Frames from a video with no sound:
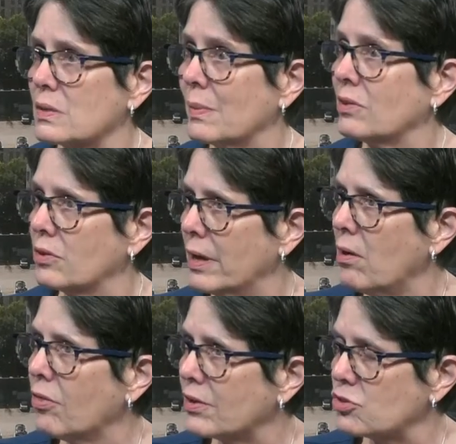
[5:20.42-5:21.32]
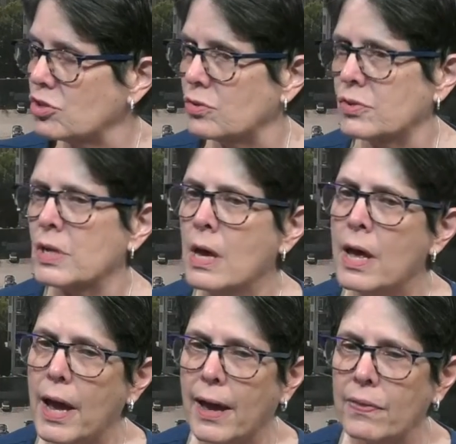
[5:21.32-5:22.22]
mental health issues
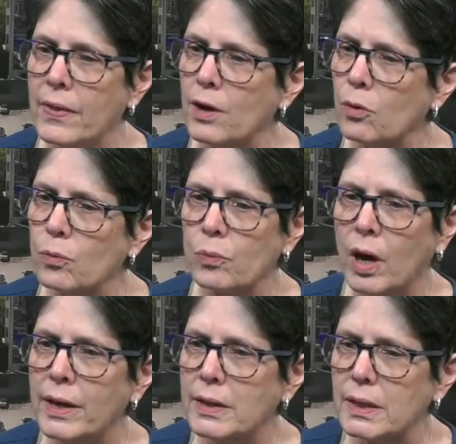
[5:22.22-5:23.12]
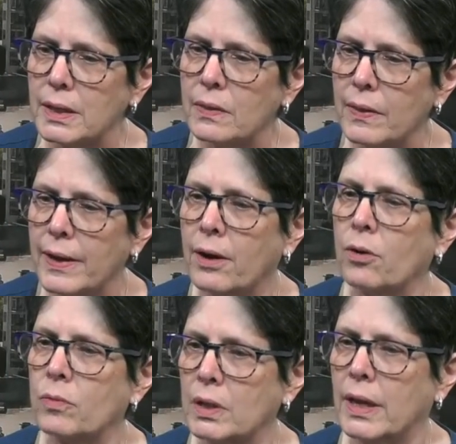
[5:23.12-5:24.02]
and they're right in
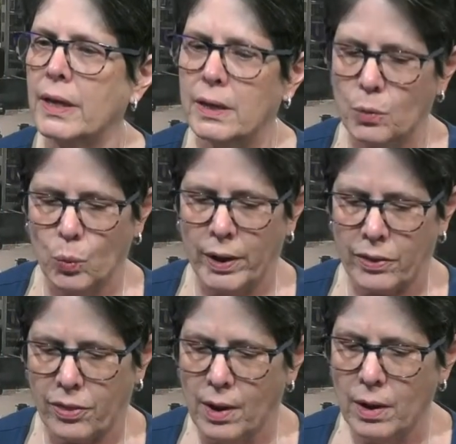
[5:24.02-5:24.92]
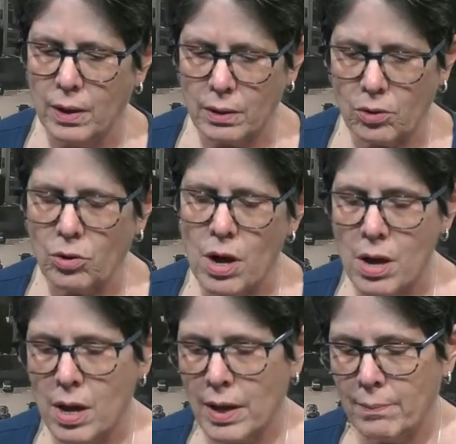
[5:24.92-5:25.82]
there related with
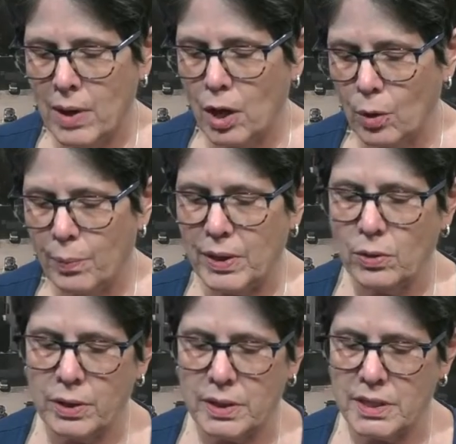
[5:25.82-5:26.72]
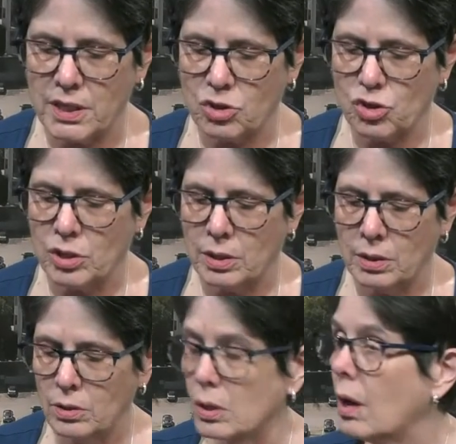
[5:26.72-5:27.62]
crime, opioid
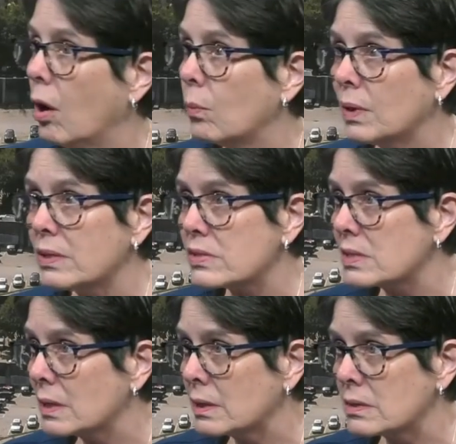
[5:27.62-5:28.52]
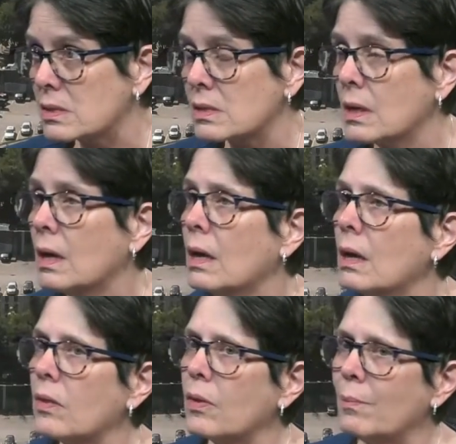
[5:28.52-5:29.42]
addiction, homelessness.
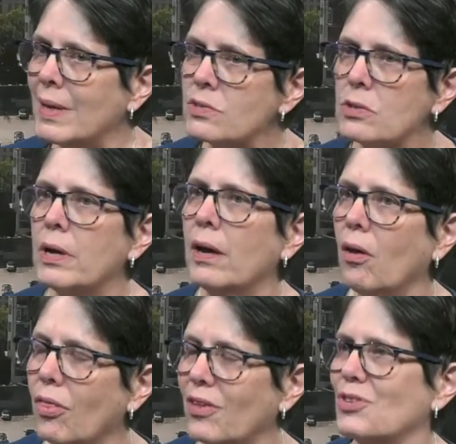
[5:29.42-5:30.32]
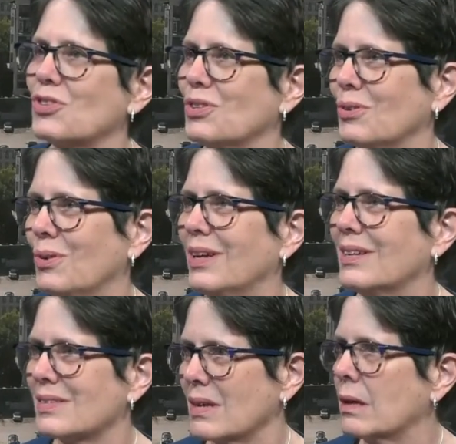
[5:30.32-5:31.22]
The mental health issue
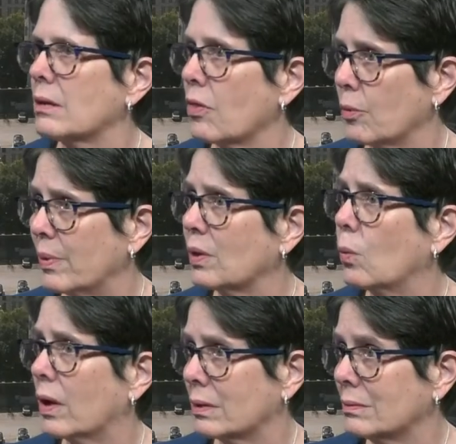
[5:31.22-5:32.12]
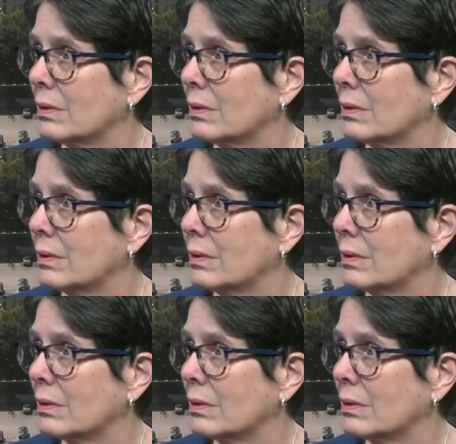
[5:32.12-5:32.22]
is another big one